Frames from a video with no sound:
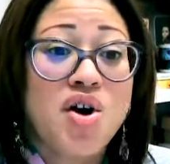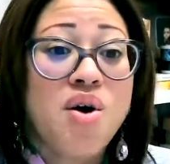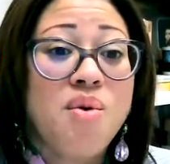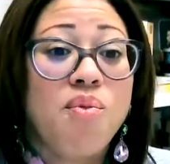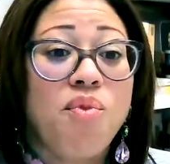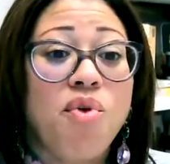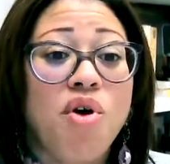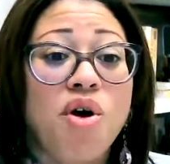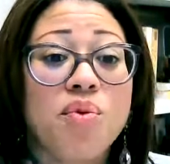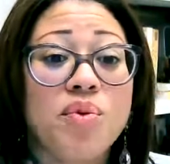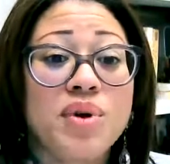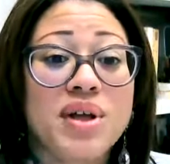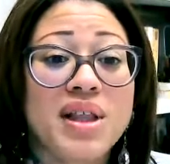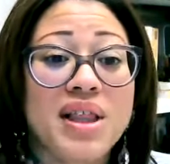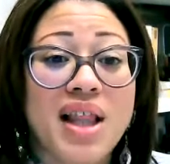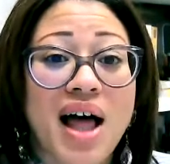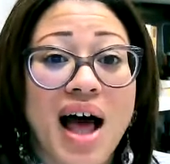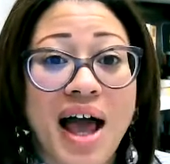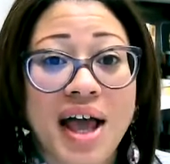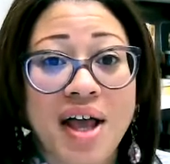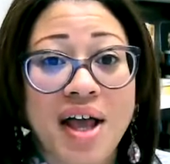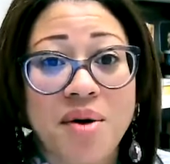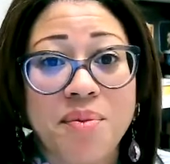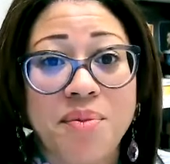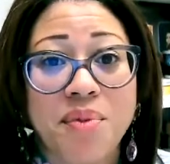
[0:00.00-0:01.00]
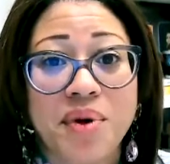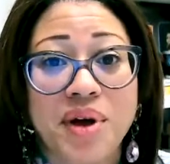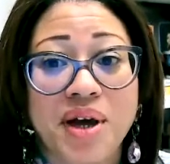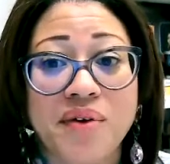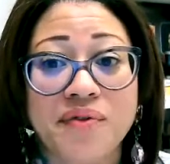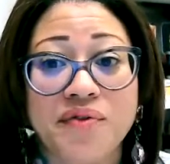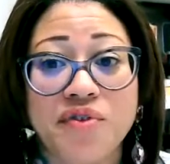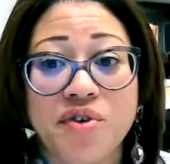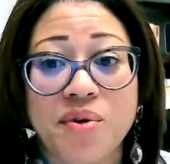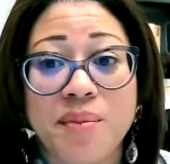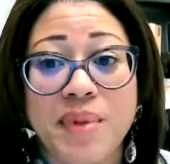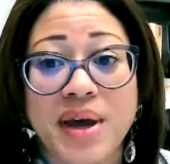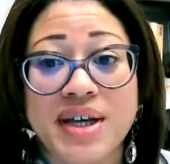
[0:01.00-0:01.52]
more reliable
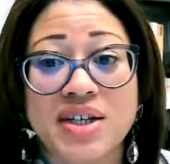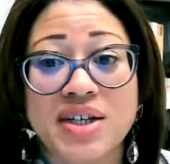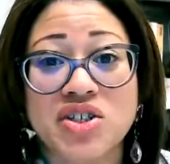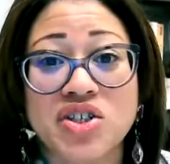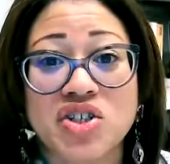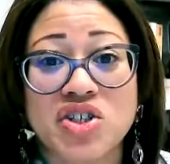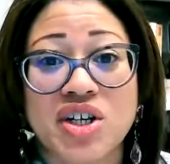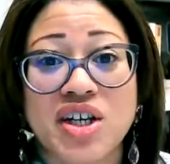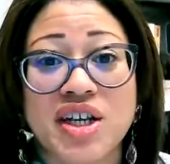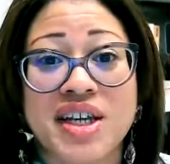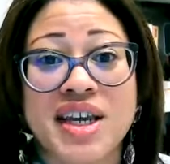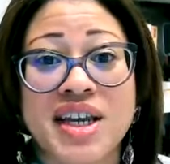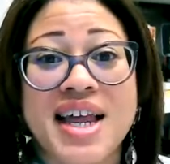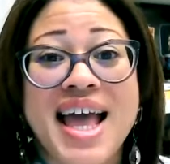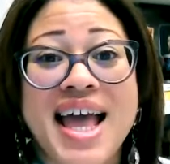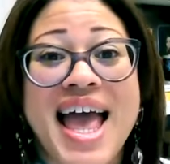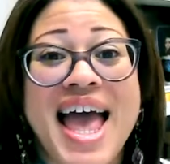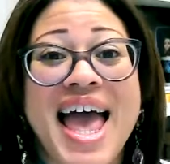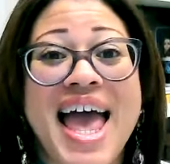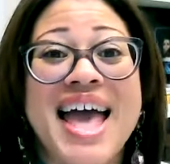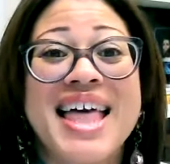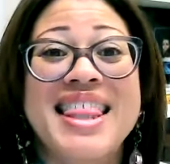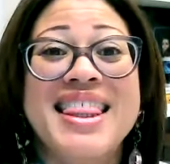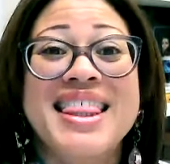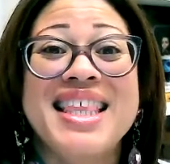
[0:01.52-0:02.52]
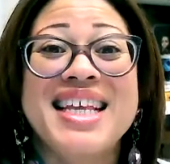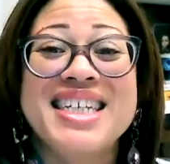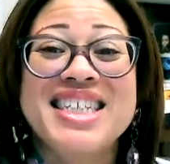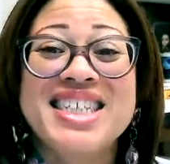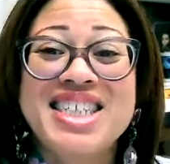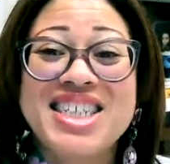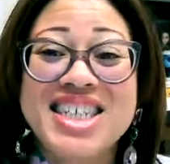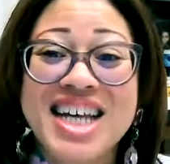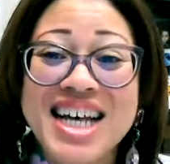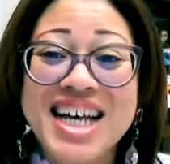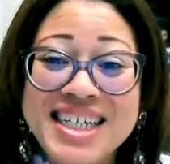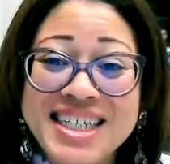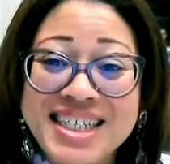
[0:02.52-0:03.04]
information, and then
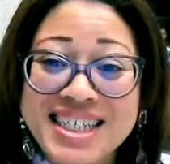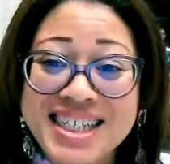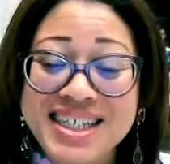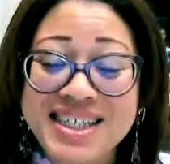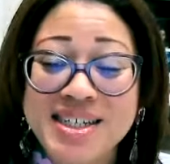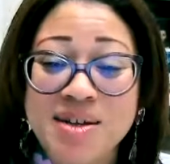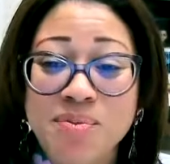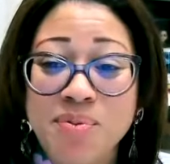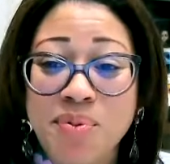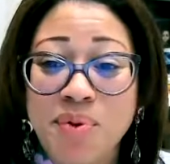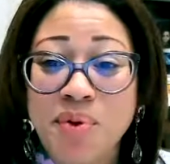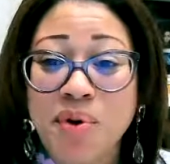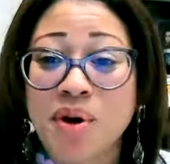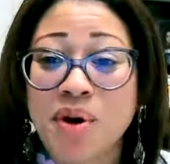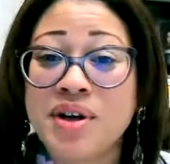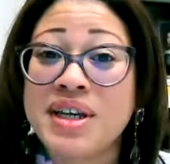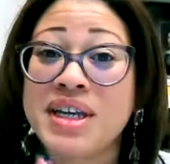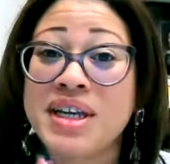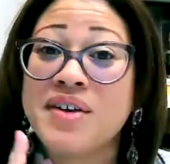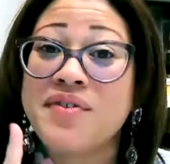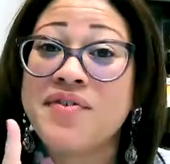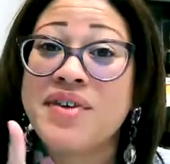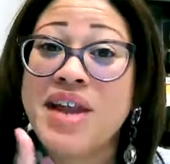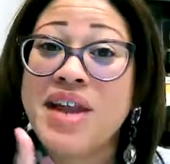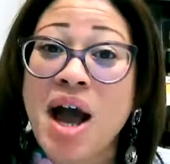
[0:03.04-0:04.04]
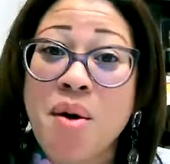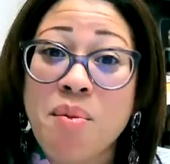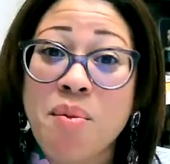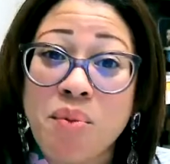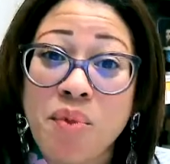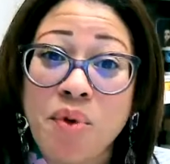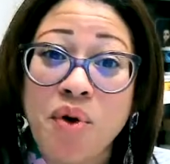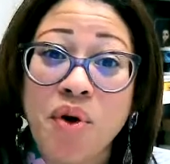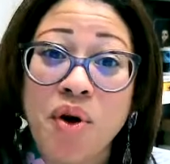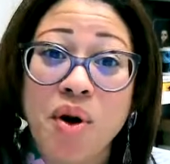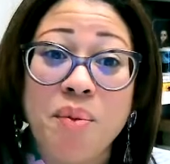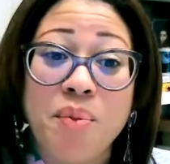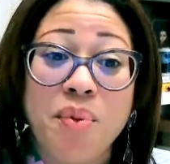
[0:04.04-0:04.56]
just as important, if not
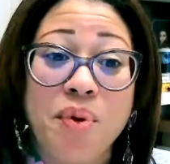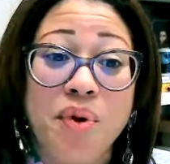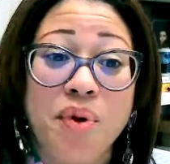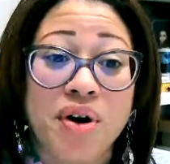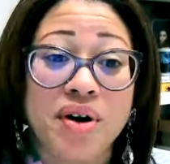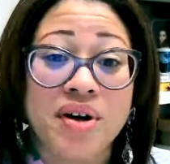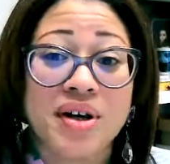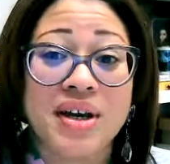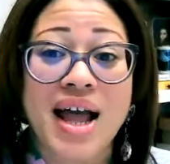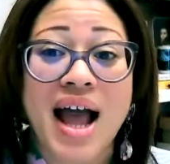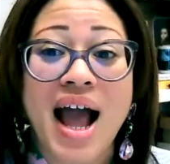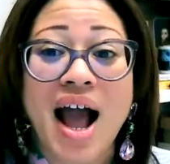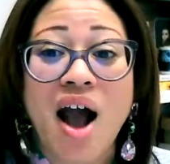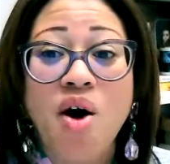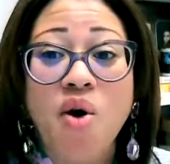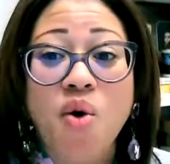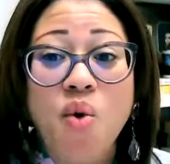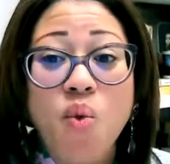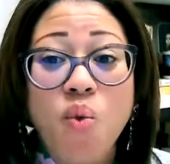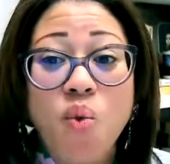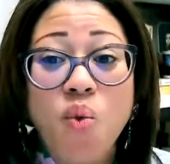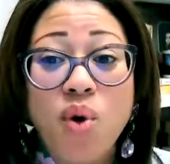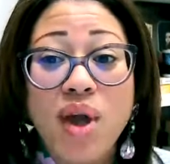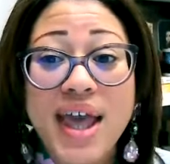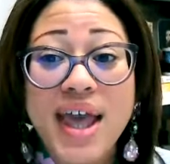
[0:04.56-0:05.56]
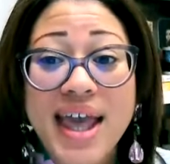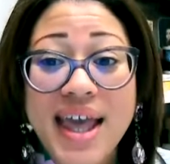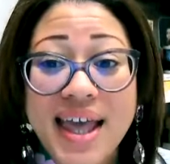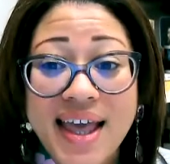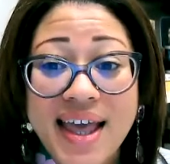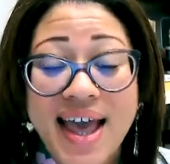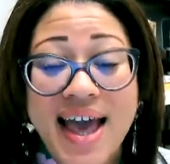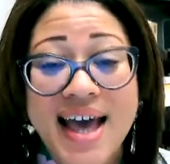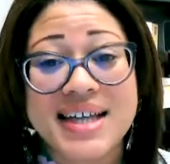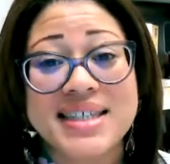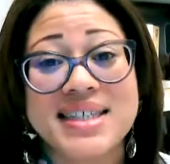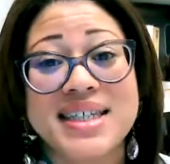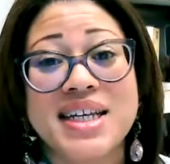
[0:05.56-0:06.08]
more important, how
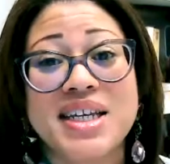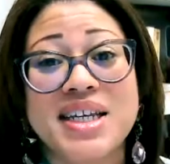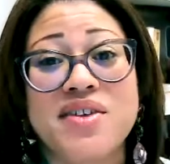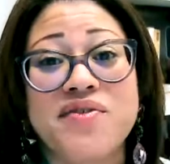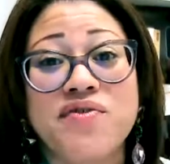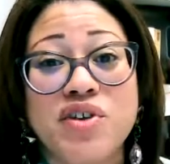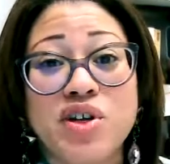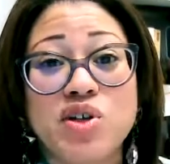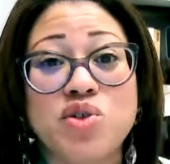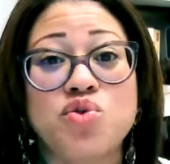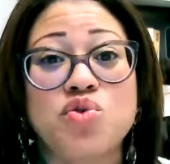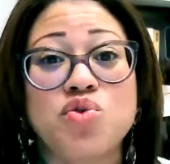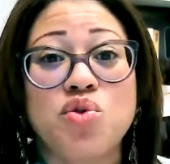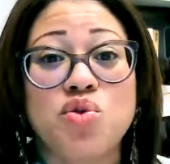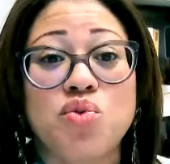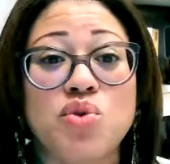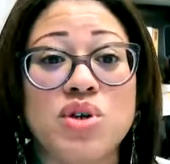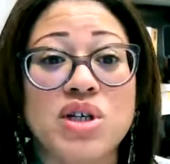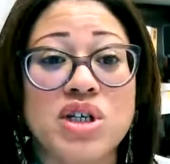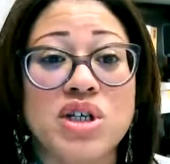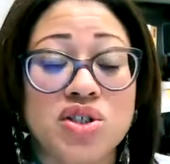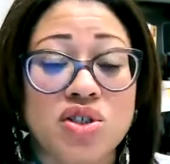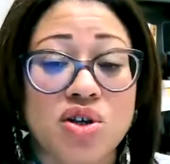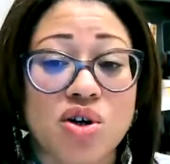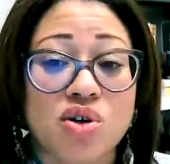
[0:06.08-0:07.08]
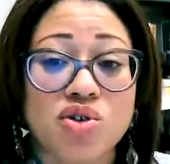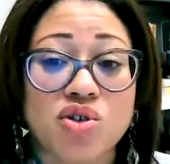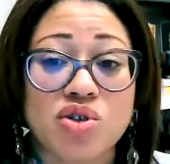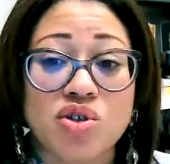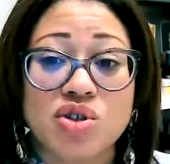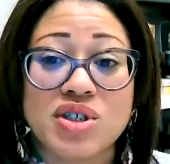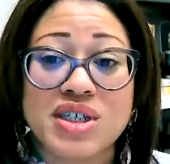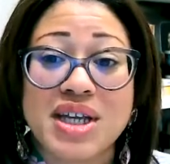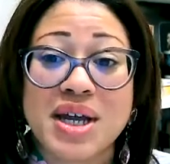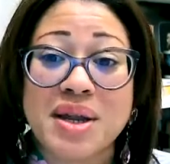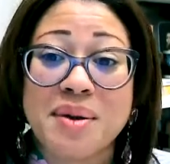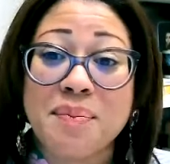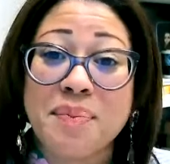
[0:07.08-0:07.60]
we as individual
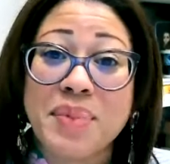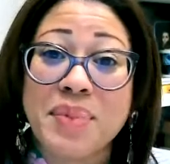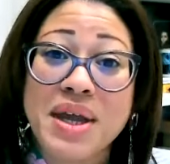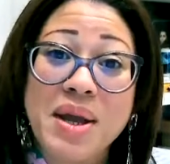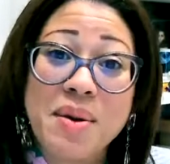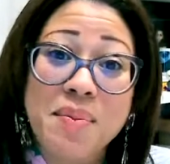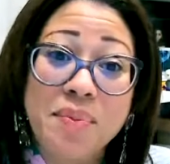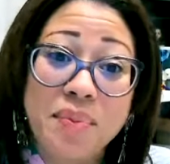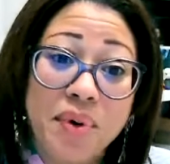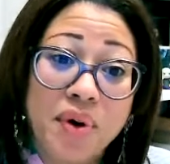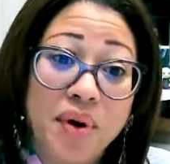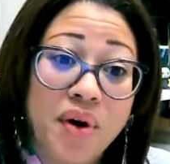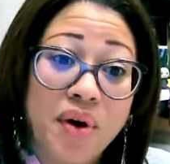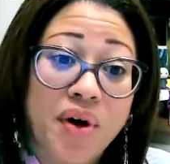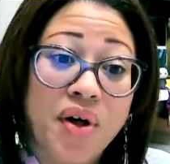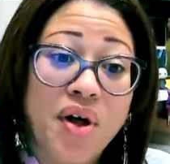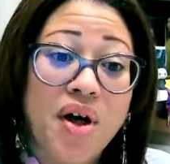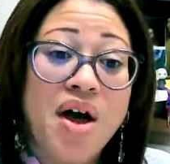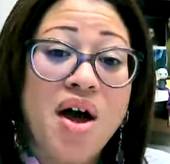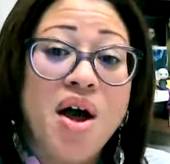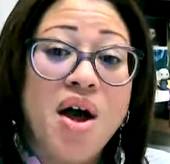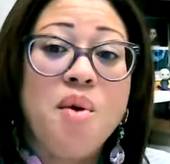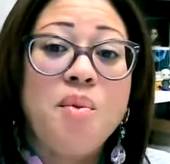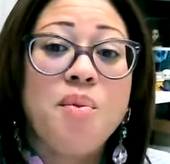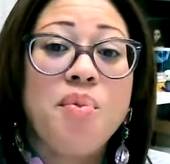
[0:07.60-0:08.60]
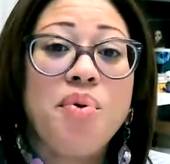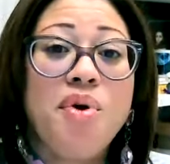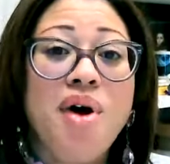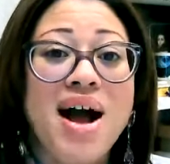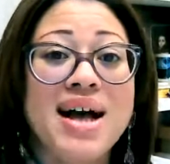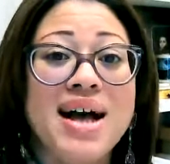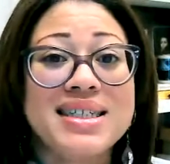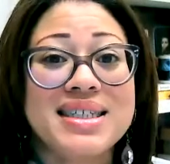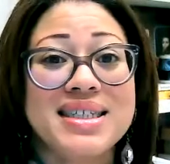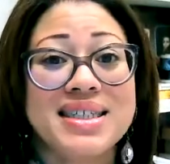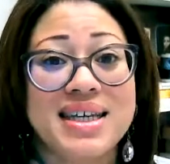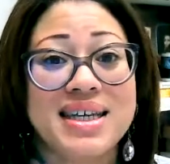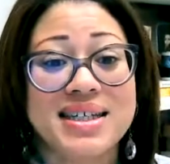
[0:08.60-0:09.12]
researchers and people
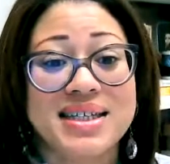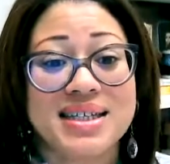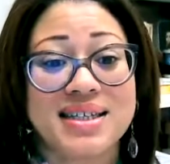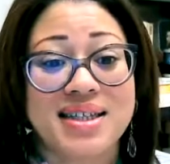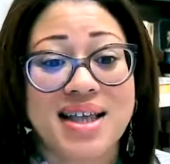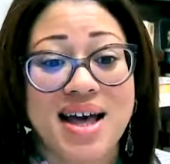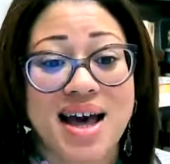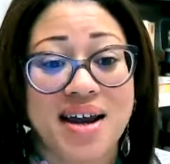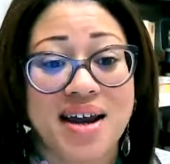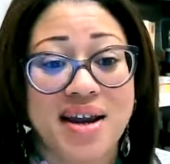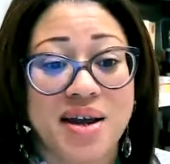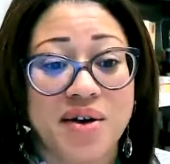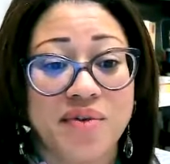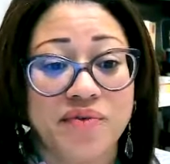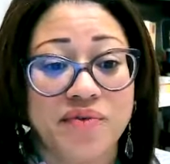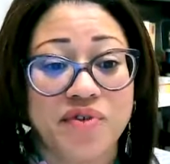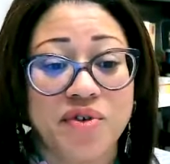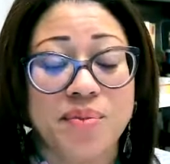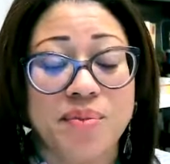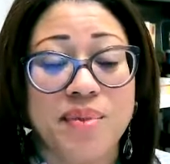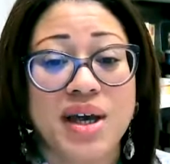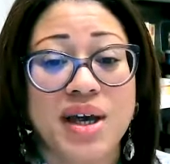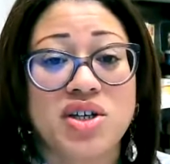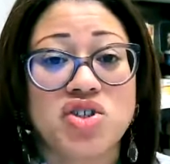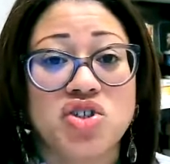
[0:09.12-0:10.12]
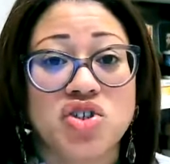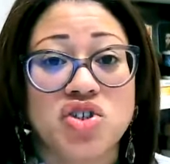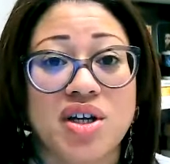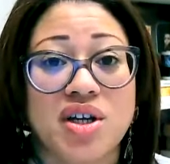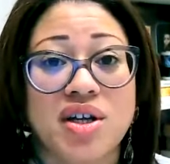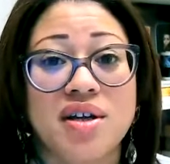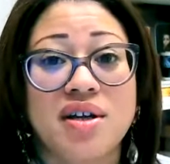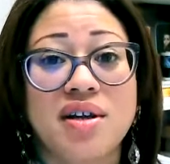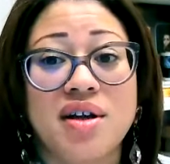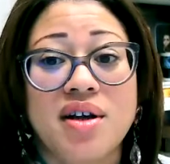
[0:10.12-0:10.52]
process that information.